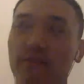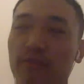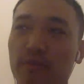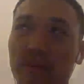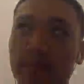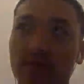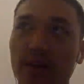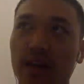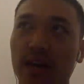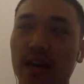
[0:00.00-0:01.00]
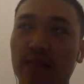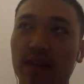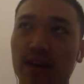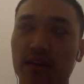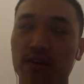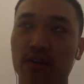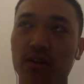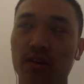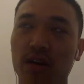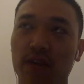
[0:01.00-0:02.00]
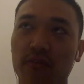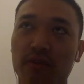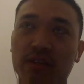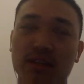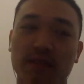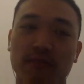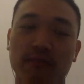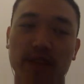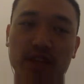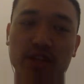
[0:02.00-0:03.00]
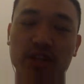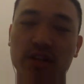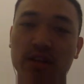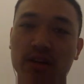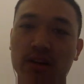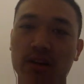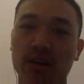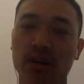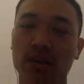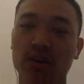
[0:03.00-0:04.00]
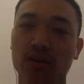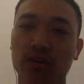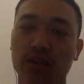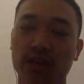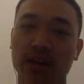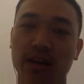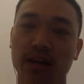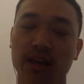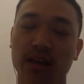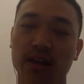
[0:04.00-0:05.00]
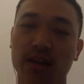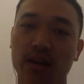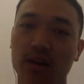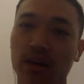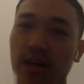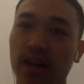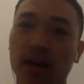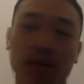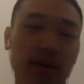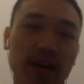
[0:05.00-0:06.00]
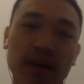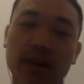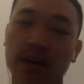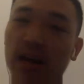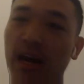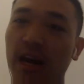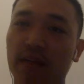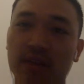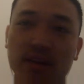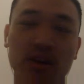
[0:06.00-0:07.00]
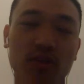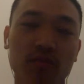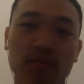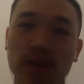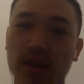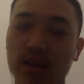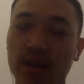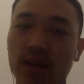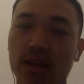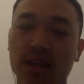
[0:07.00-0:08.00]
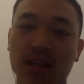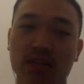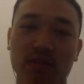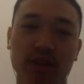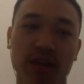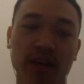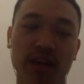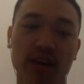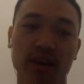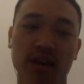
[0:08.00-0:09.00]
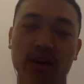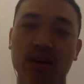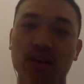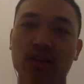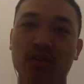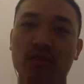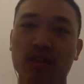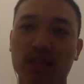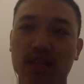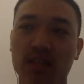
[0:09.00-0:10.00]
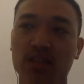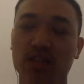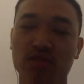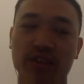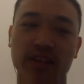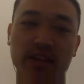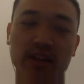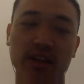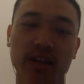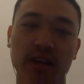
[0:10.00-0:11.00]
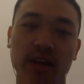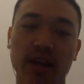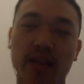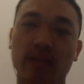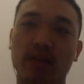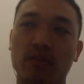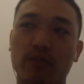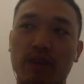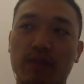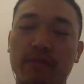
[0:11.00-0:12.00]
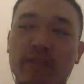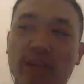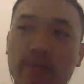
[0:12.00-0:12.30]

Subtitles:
for people that have great self-reflection, knowing that, okay, I have an ego, but that's okay. Let's get this training done and we can reflect